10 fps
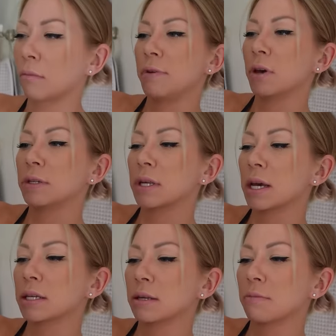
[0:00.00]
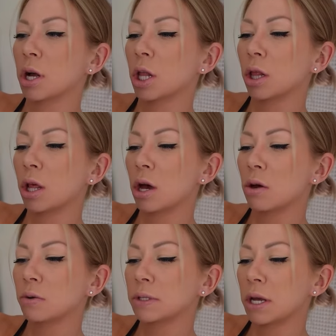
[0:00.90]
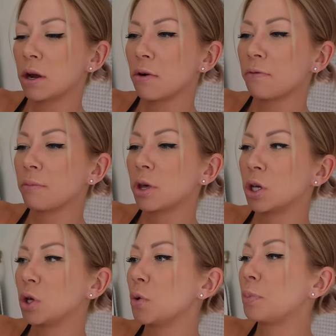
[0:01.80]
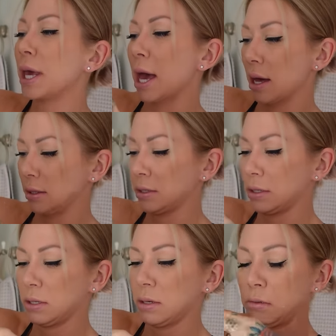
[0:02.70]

Feels like some clothes here from the UPS.